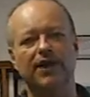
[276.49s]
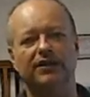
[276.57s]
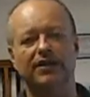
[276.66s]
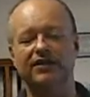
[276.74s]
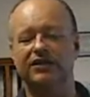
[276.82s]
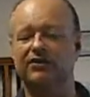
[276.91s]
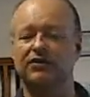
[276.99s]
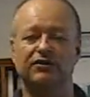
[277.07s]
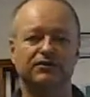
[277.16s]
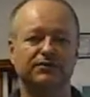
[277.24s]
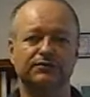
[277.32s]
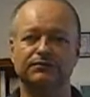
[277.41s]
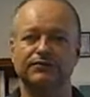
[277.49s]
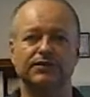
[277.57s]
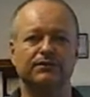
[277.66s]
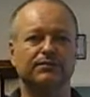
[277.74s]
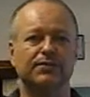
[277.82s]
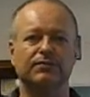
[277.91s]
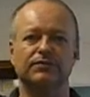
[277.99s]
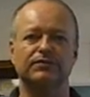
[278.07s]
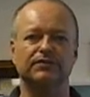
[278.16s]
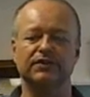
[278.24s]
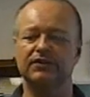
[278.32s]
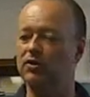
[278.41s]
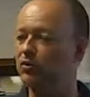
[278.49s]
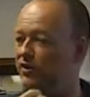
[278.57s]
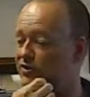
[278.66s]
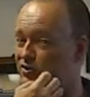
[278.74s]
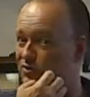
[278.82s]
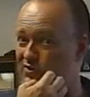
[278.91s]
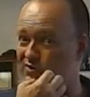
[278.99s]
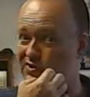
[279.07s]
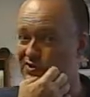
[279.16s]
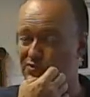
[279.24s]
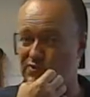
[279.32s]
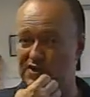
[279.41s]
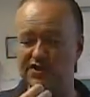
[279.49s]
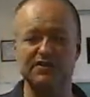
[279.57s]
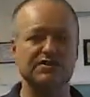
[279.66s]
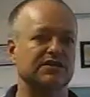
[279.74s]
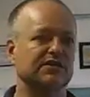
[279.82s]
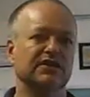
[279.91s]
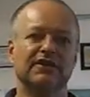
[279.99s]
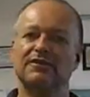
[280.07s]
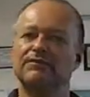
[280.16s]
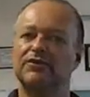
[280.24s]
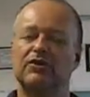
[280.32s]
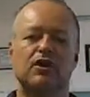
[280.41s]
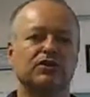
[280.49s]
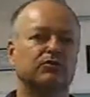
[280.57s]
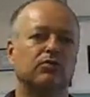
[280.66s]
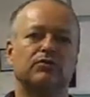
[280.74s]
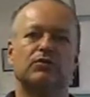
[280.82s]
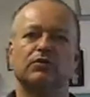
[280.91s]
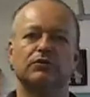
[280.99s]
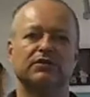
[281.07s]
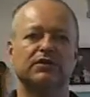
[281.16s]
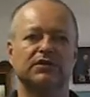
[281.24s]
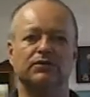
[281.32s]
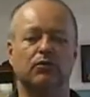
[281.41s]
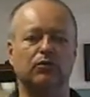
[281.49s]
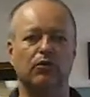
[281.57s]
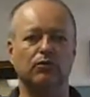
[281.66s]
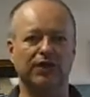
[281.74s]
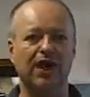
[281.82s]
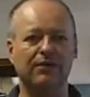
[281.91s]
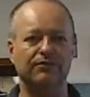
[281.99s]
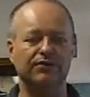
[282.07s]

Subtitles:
I get calls, people going in certain situations, and the dogs won't hold out.